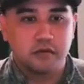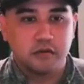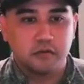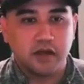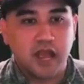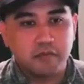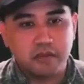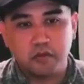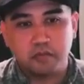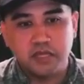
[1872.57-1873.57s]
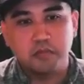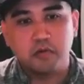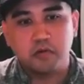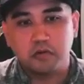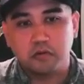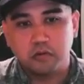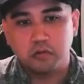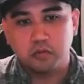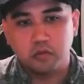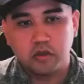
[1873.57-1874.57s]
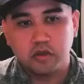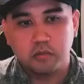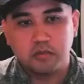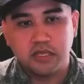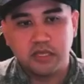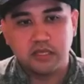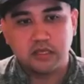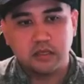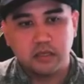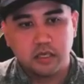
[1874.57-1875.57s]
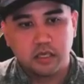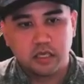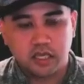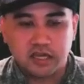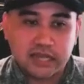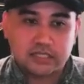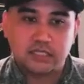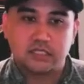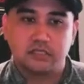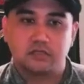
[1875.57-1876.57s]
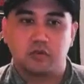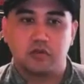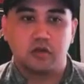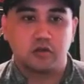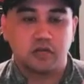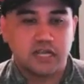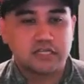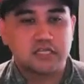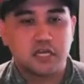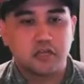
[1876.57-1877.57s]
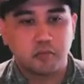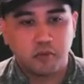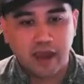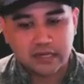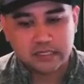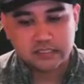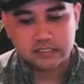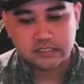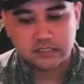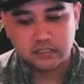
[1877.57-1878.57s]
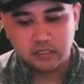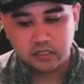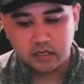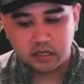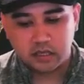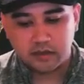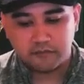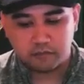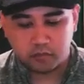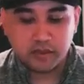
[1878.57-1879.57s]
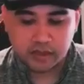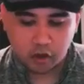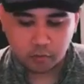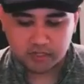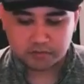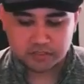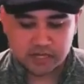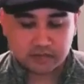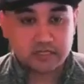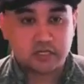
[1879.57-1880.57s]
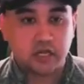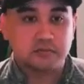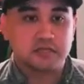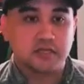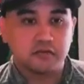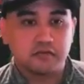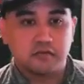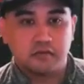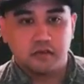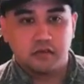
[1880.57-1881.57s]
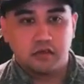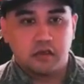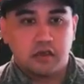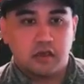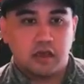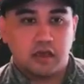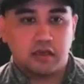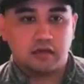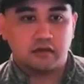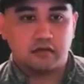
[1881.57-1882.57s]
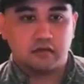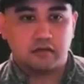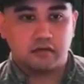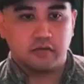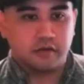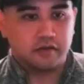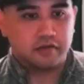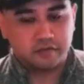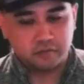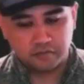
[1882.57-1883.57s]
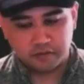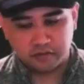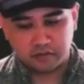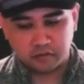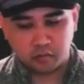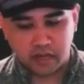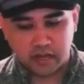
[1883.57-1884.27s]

right? How many more people would be connected to tarot or connected to other practices if when they opened up a deck, they saw themselves? And, you know, that's sort of the way